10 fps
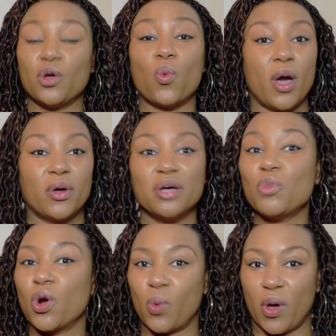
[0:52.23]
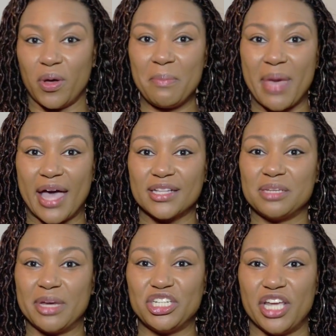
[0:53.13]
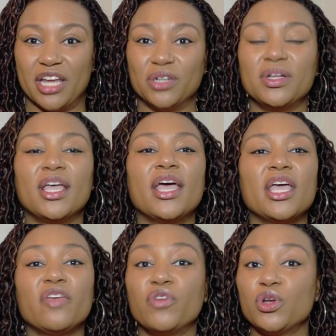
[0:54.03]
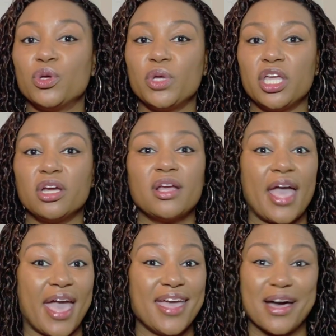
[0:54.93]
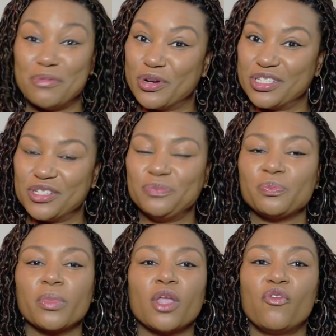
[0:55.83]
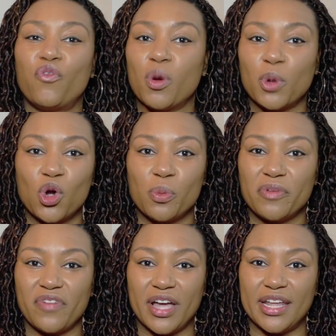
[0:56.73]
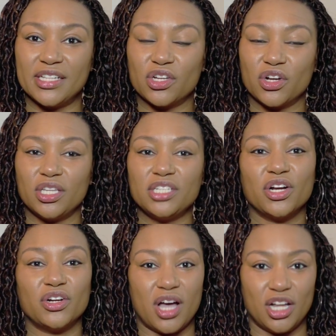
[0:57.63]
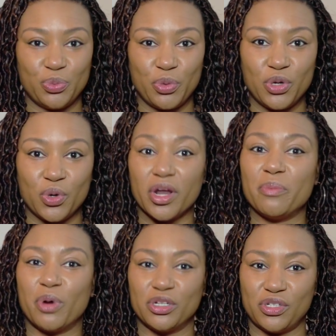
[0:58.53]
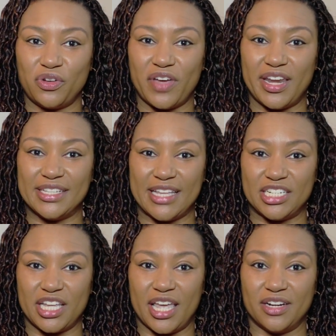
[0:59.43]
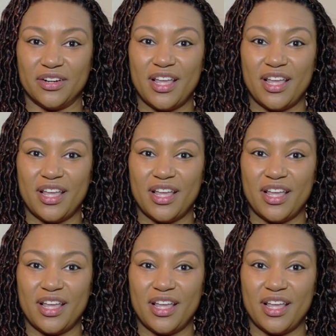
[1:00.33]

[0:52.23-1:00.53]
welcome back to my channel. If you're new here, hey, I'm Crystal, former corporate finance girly turned entrepreneur and personal finance educator.